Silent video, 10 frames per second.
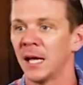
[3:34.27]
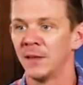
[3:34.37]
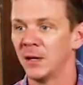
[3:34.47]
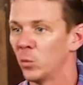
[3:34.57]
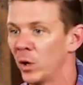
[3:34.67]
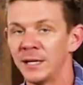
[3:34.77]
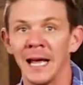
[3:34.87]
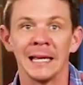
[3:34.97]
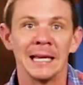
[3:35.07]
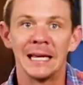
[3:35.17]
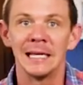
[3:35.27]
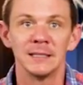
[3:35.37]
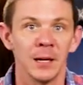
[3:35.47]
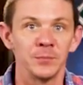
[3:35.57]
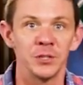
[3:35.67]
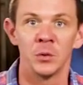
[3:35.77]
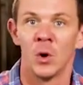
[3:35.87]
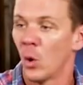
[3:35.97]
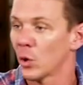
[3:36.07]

and then one day he dumped you,